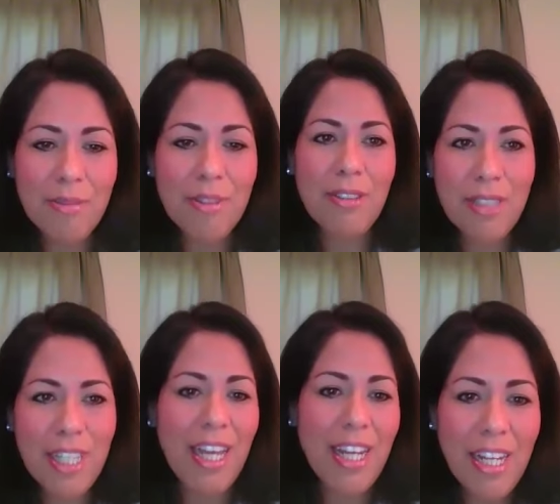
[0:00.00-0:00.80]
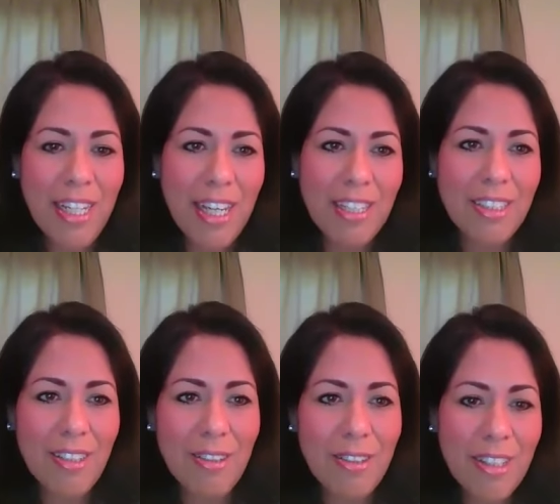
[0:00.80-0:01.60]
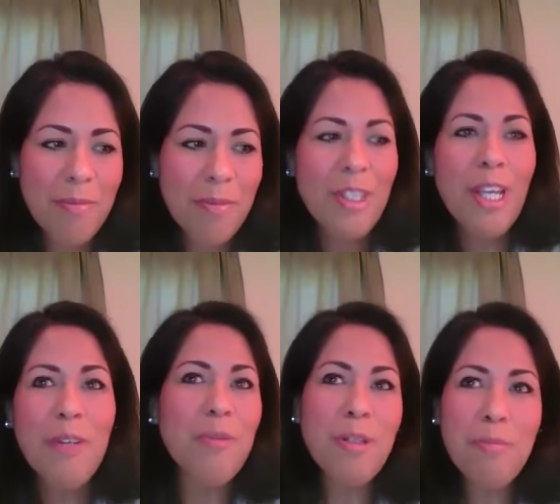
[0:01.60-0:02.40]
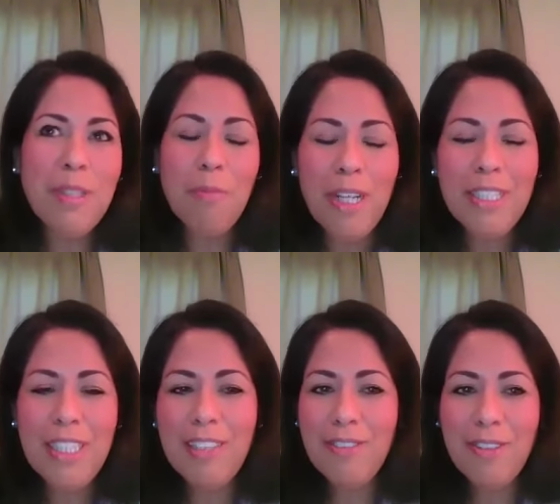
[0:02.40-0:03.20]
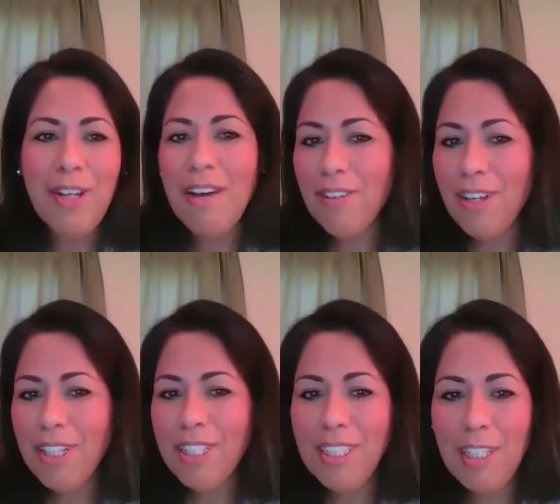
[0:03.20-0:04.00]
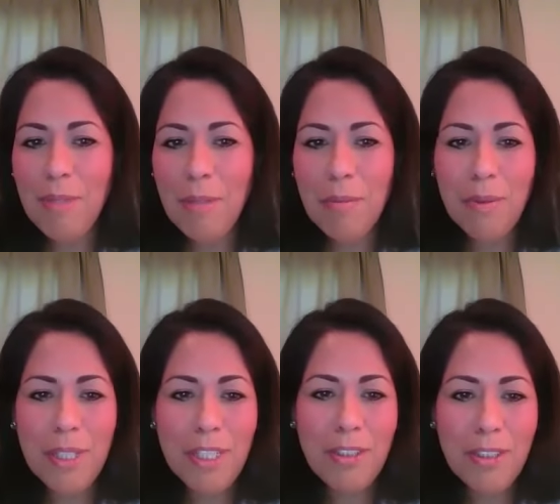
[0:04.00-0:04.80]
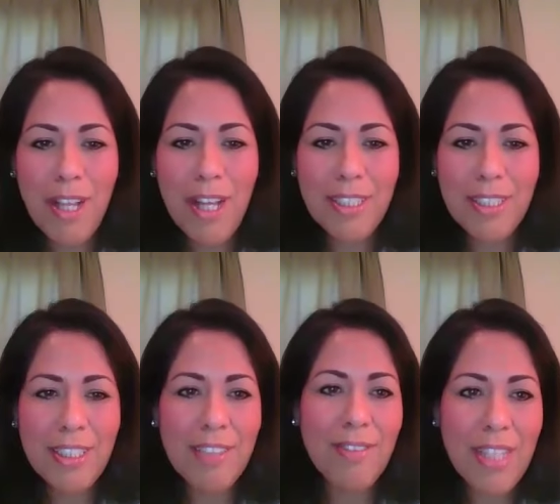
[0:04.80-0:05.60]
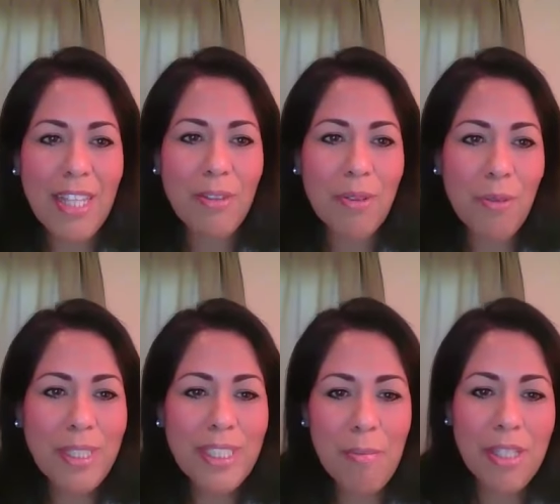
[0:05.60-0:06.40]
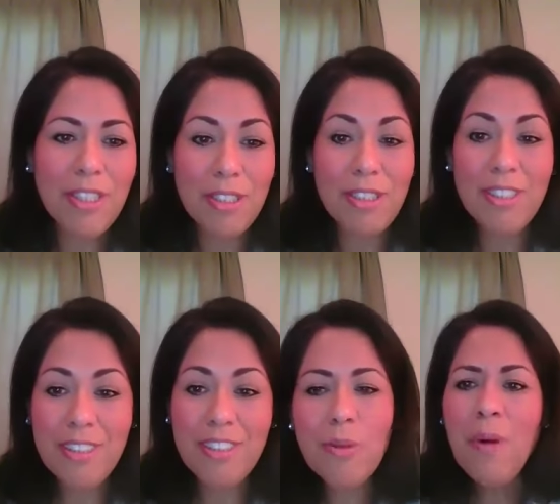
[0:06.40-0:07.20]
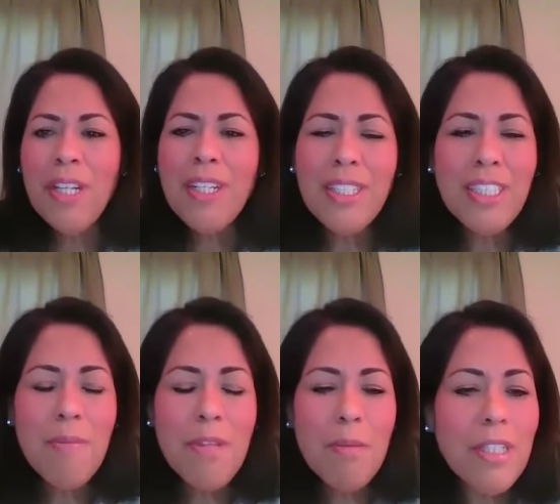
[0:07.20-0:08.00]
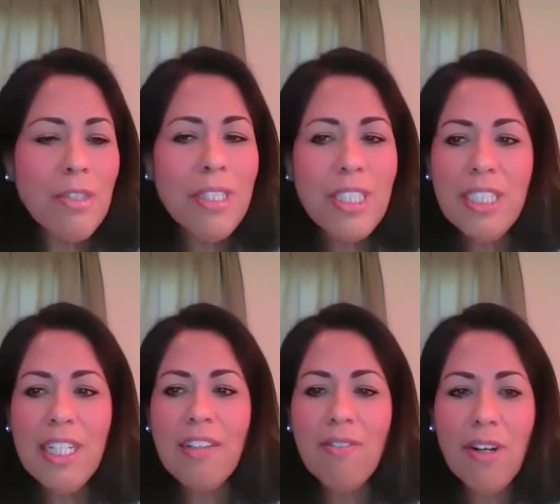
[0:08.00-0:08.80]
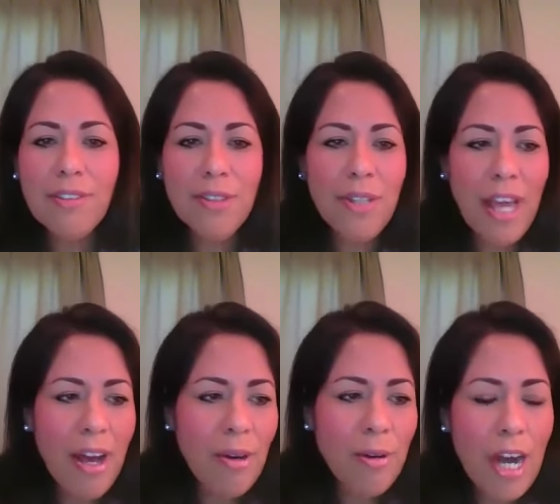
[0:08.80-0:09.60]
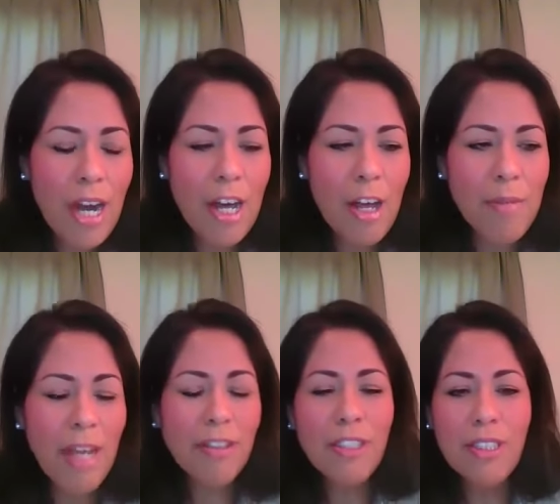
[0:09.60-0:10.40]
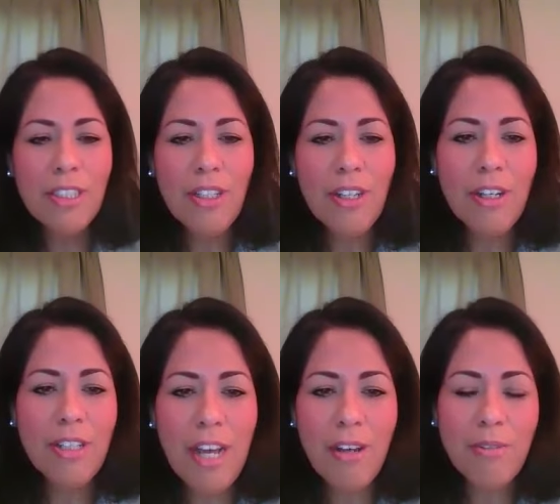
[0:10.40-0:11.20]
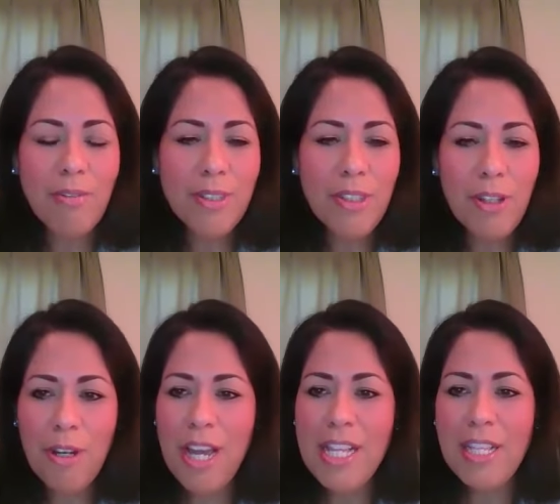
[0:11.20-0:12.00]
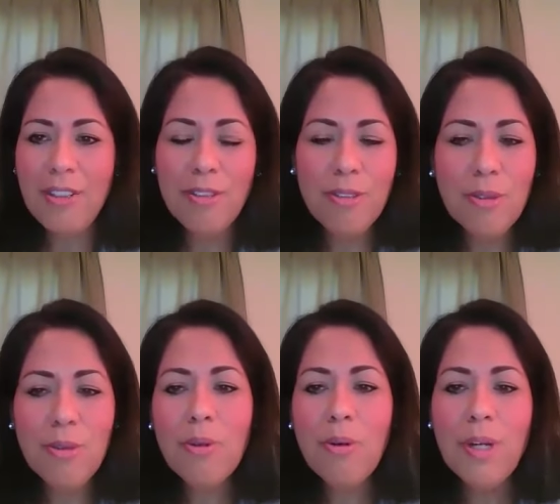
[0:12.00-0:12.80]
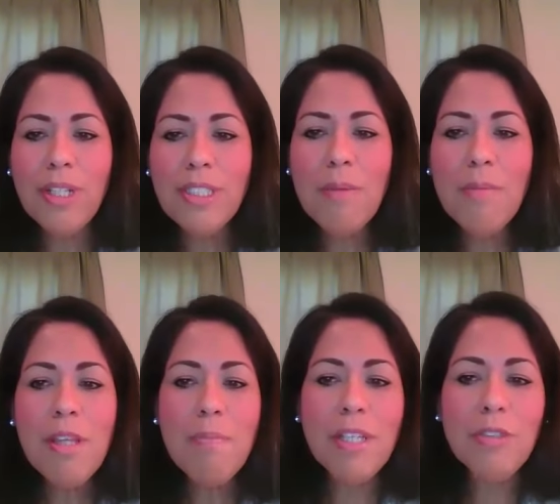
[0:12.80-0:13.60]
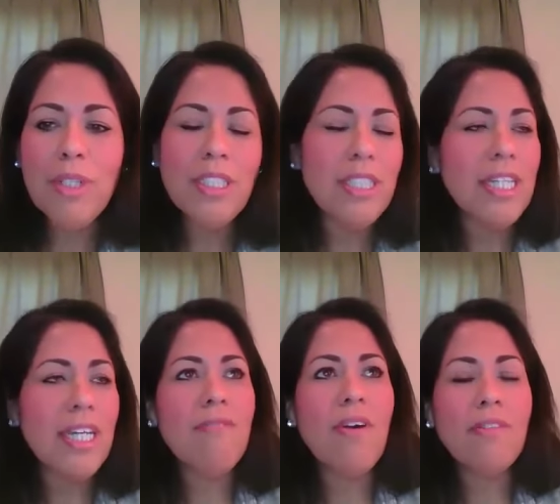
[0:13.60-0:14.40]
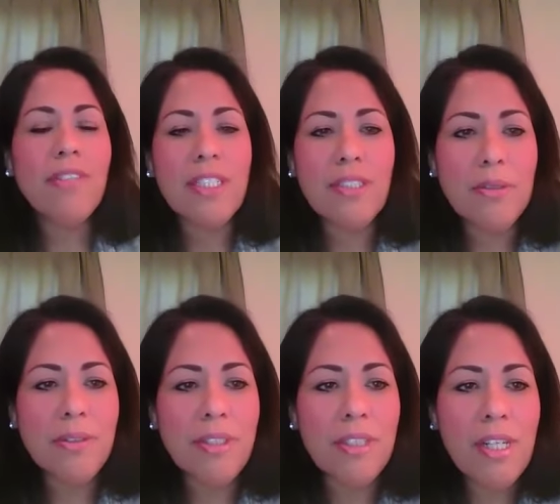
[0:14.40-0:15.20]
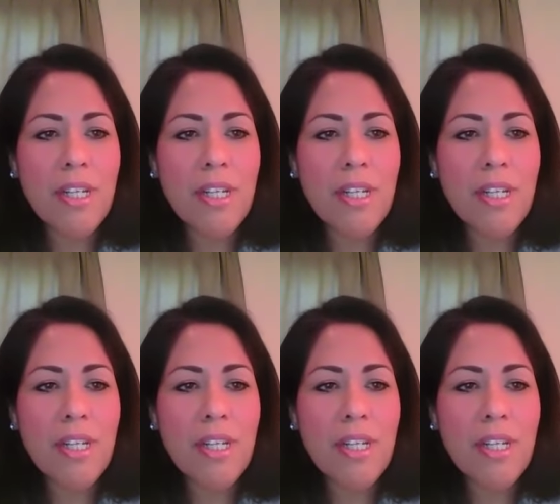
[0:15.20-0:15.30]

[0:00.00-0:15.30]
with you again and again. So it wouldn't be surprising if you'll have a lot of the same people in your classes, even that one semester. What are some of the best ways to get involved? So now, um, now students are now folks are in their new school. What are some of the best ways to get involved at school?